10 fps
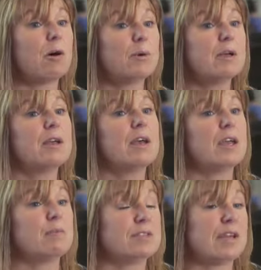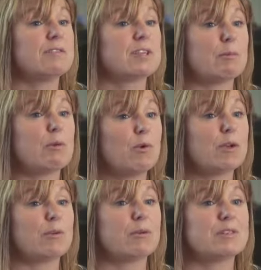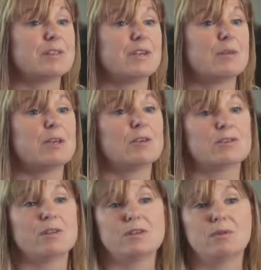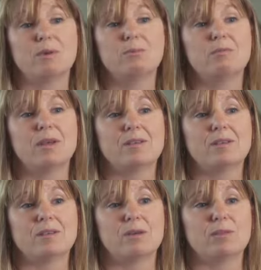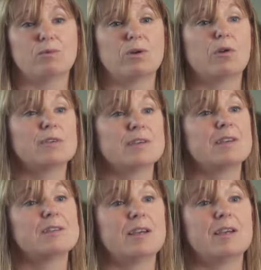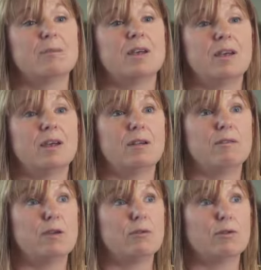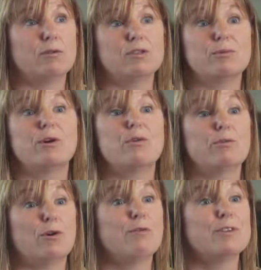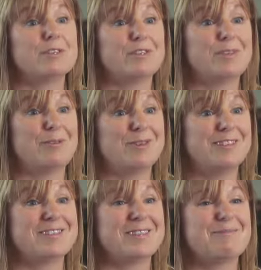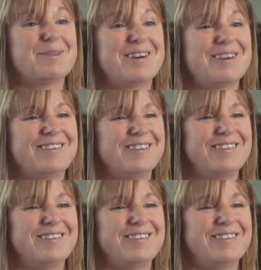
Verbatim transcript: up, um, staff to come out walking all the time. So that's how we implemented it. We did one office at a time and I've now got 12 offices now taking part.